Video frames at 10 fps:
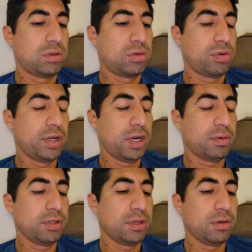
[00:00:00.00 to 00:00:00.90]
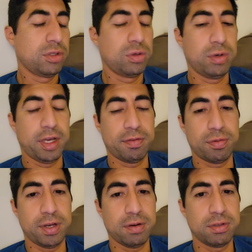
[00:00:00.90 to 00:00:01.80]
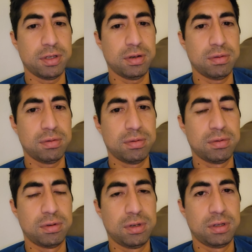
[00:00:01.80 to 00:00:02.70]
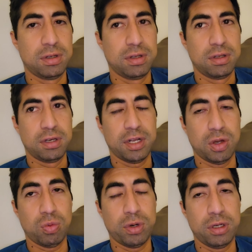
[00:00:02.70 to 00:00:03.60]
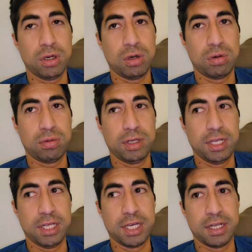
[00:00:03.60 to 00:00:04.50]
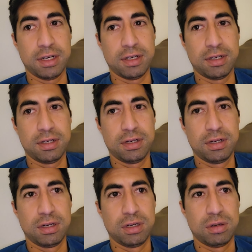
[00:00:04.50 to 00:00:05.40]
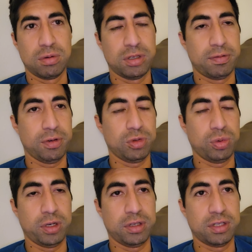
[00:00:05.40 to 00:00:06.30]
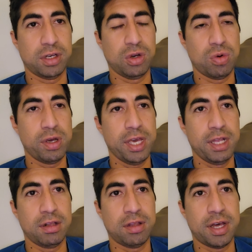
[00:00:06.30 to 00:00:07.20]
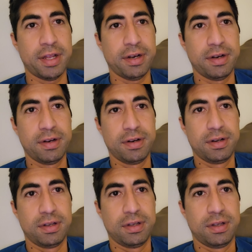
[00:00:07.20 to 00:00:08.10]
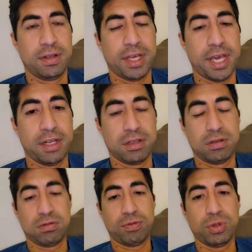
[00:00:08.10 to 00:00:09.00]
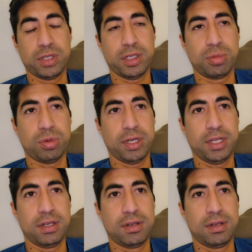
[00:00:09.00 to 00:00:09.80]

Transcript: Three hours ago? Two and a half, three hours ago? And I want to go eat again. Which feels weird because I know I ate a lot. I had a full size plate.